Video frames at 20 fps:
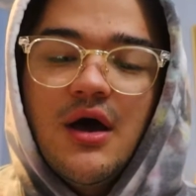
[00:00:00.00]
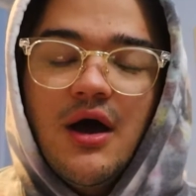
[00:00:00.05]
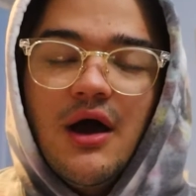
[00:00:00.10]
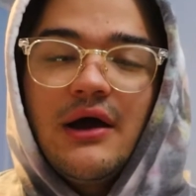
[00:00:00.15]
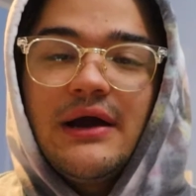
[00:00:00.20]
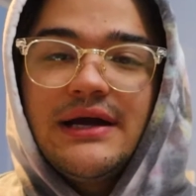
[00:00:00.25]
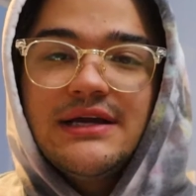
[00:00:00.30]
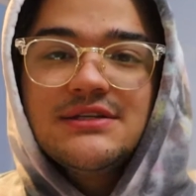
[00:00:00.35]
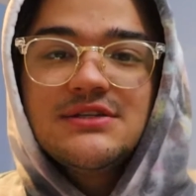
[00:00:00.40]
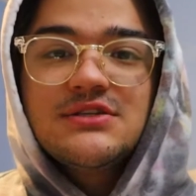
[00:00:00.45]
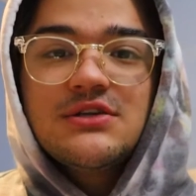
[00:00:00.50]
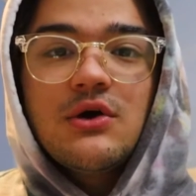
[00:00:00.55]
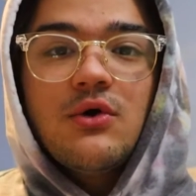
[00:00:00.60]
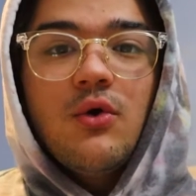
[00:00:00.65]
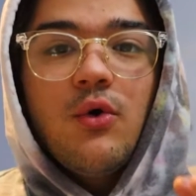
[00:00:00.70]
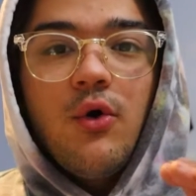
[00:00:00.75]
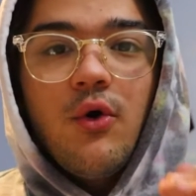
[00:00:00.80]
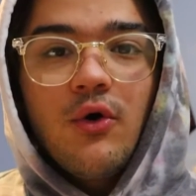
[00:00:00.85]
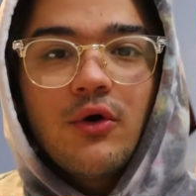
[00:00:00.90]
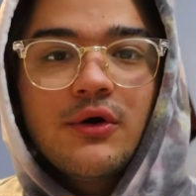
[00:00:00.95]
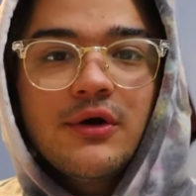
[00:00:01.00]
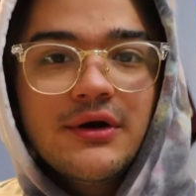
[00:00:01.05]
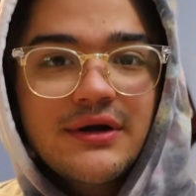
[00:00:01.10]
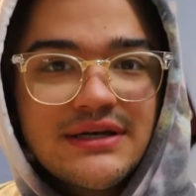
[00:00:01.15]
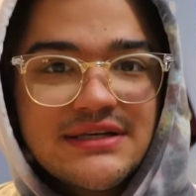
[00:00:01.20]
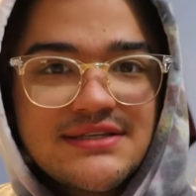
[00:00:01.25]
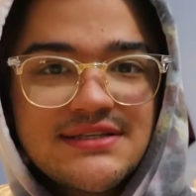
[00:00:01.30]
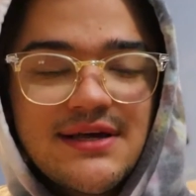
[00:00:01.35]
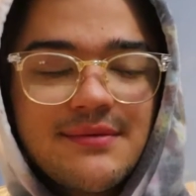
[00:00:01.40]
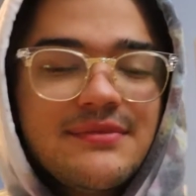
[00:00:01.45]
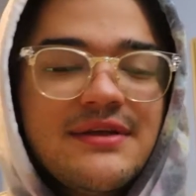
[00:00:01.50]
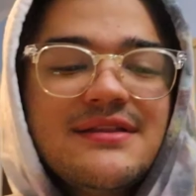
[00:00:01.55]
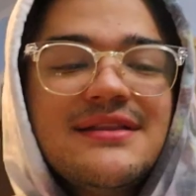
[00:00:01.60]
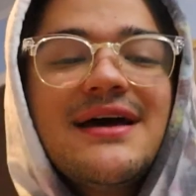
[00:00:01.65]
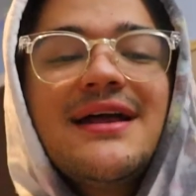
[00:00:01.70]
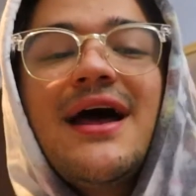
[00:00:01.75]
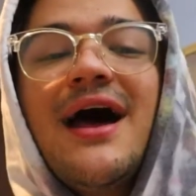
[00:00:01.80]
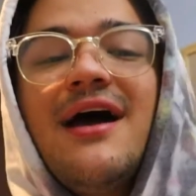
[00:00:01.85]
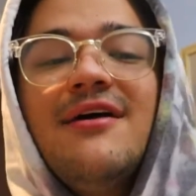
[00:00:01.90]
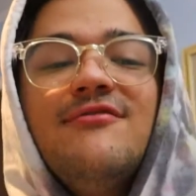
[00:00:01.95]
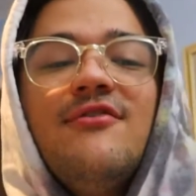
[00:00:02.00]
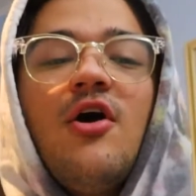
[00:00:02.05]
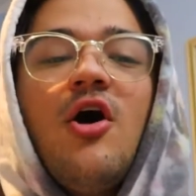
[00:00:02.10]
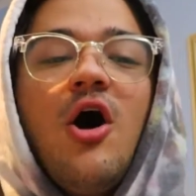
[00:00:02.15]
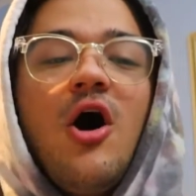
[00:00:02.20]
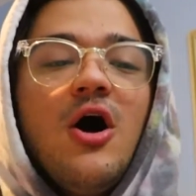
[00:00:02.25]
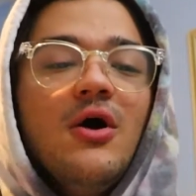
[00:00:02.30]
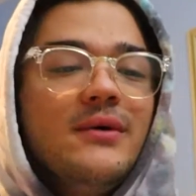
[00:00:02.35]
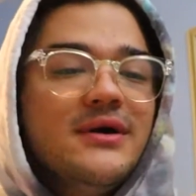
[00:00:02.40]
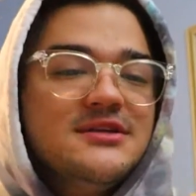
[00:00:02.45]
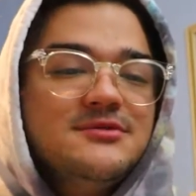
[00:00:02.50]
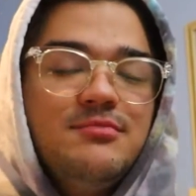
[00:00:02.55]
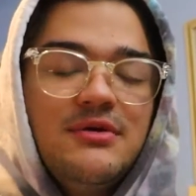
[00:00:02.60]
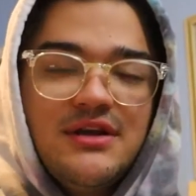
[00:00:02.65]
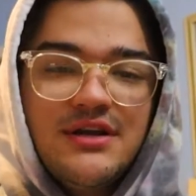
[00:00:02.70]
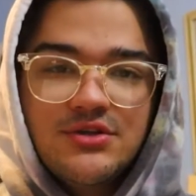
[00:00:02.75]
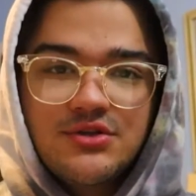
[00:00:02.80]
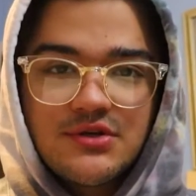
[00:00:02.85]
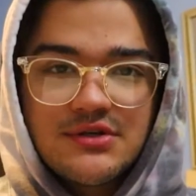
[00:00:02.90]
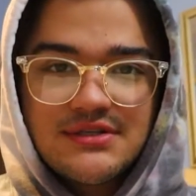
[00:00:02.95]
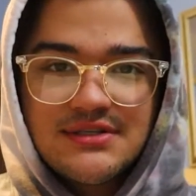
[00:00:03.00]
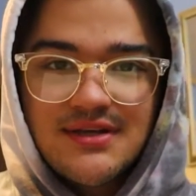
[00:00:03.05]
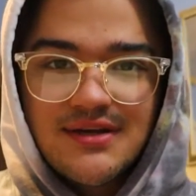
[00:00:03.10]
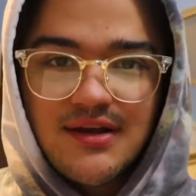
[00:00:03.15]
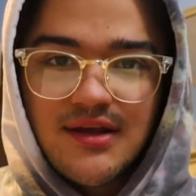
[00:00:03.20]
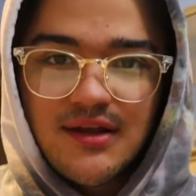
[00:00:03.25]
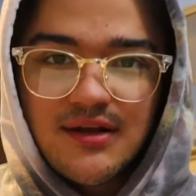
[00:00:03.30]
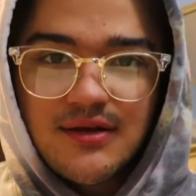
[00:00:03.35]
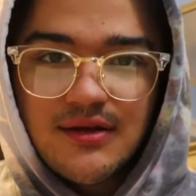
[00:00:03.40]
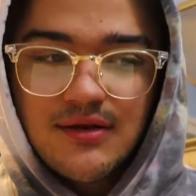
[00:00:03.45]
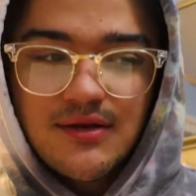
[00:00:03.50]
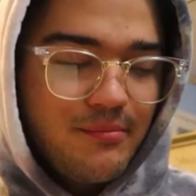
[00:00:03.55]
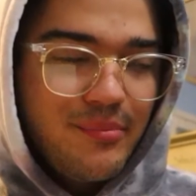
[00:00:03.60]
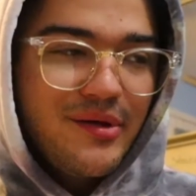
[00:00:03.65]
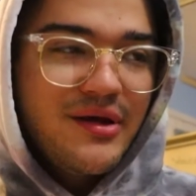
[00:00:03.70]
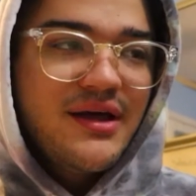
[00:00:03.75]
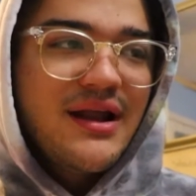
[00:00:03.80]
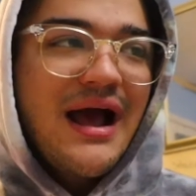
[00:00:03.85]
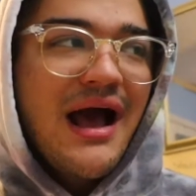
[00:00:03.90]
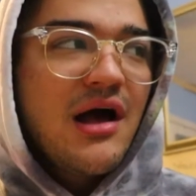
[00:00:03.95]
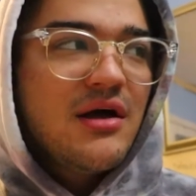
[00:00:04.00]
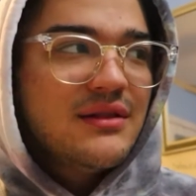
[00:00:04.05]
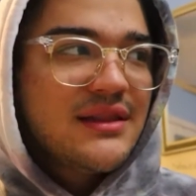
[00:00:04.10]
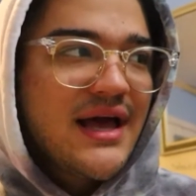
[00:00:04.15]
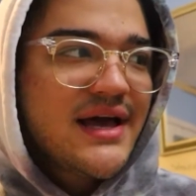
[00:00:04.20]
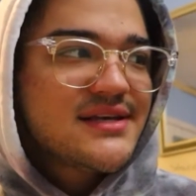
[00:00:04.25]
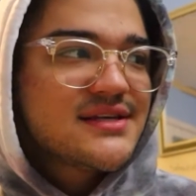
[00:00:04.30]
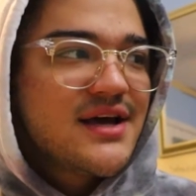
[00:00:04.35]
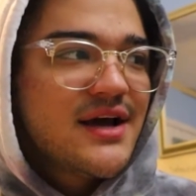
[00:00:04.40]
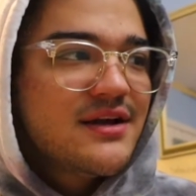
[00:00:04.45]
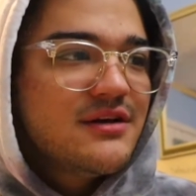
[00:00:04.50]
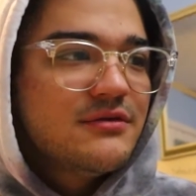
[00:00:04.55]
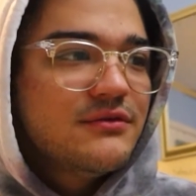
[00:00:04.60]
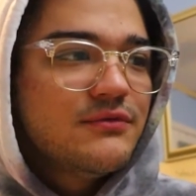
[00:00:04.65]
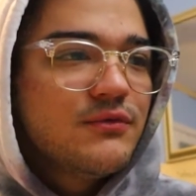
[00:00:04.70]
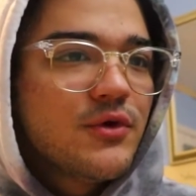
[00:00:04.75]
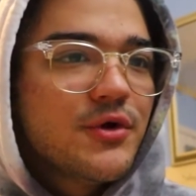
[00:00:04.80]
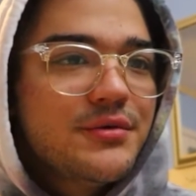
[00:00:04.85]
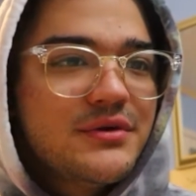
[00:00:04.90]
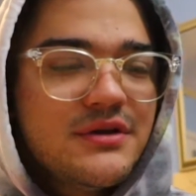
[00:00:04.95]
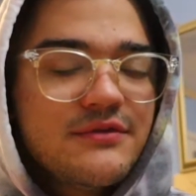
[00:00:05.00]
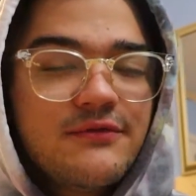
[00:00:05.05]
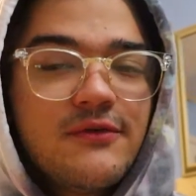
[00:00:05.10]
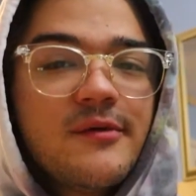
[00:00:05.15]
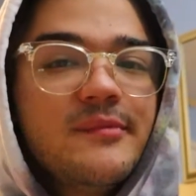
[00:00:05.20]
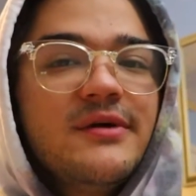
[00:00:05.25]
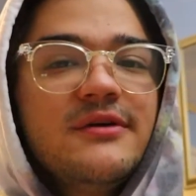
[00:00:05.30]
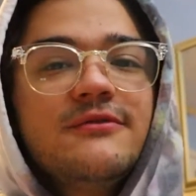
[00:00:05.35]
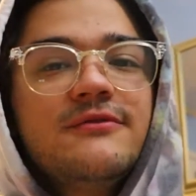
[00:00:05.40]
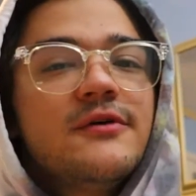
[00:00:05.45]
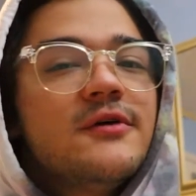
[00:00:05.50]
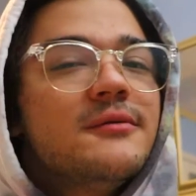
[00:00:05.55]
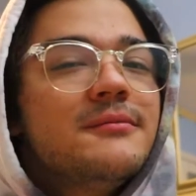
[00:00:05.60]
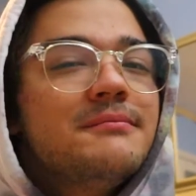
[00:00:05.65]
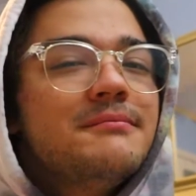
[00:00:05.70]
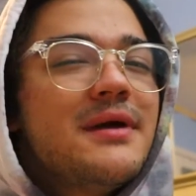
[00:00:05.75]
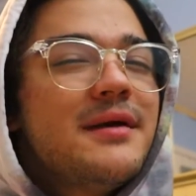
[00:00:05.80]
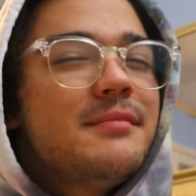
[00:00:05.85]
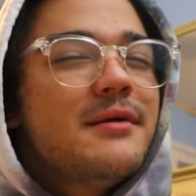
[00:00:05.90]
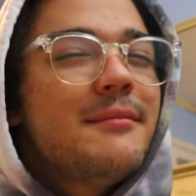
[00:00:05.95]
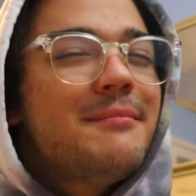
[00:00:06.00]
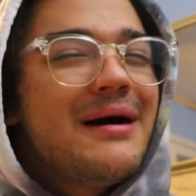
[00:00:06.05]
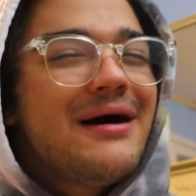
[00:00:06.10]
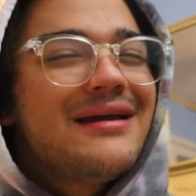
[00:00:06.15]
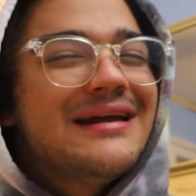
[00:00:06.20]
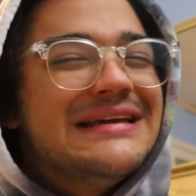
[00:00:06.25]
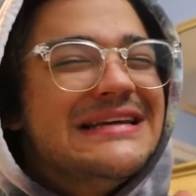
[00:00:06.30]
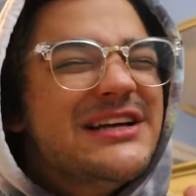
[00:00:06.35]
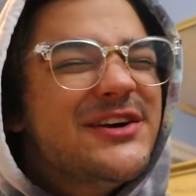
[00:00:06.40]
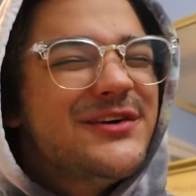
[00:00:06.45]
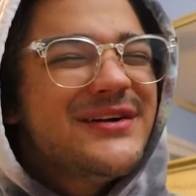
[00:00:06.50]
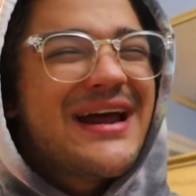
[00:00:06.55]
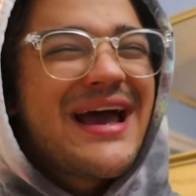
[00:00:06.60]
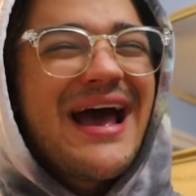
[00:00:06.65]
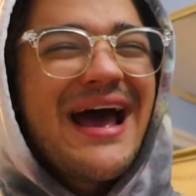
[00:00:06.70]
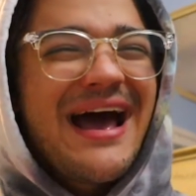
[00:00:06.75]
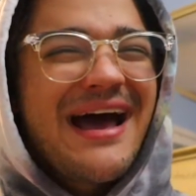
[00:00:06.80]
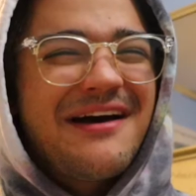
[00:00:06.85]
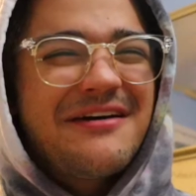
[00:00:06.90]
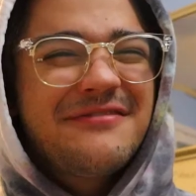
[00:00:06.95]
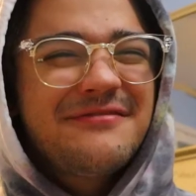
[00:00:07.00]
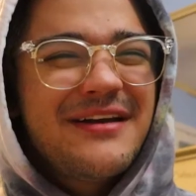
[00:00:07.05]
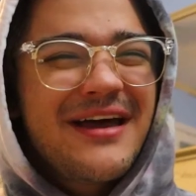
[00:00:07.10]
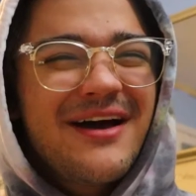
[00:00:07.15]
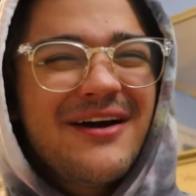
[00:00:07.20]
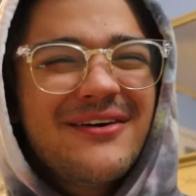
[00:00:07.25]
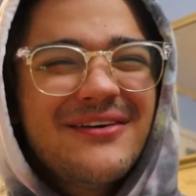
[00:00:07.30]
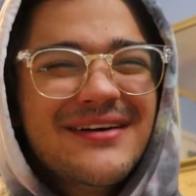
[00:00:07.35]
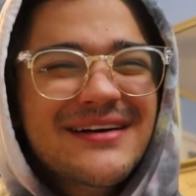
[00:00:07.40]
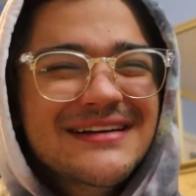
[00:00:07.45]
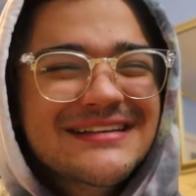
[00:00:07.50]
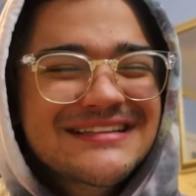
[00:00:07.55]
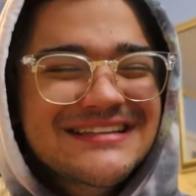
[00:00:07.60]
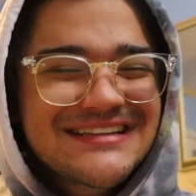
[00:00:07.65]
Alright, so horror is something that I've always been interested in, but Outlast kind of ruined it for me for maybe about a year and a half now.